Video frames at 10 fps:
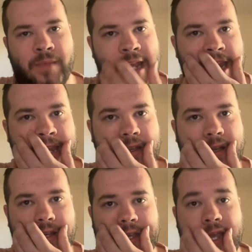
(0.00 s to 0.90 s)
he
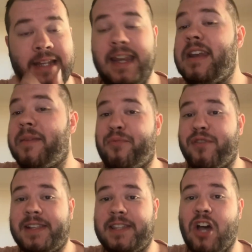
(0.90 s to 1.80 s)
didn't
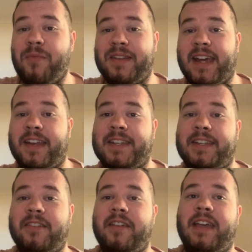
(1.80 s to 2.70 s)
impress the commentators, I'll
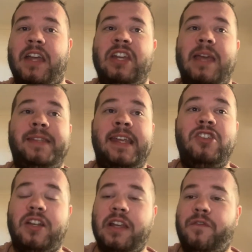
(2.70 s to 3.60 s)
tell you that. James
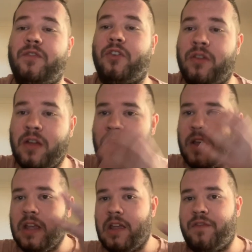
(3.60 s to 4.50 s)
Hinchcliffe, who,
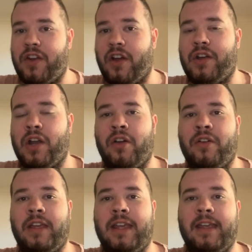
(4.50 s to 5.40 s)
if you don't know,
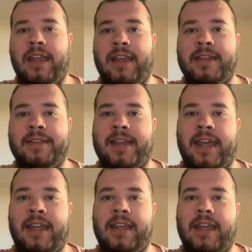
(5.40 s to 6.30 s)
he is
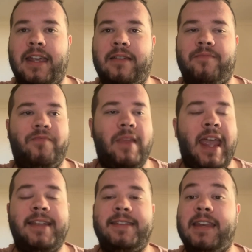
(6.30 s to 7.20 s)
a
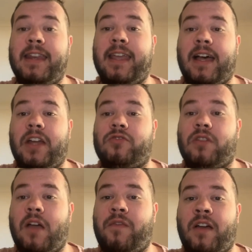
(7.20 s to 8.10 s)
ex-IndyCar
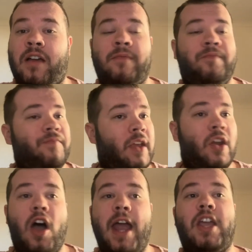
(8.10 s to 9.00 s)
driver,
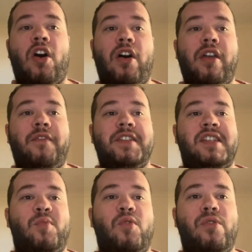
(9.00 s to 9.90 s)
an icon of the
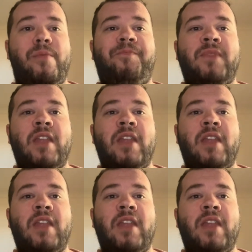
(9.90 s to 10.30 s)
sport.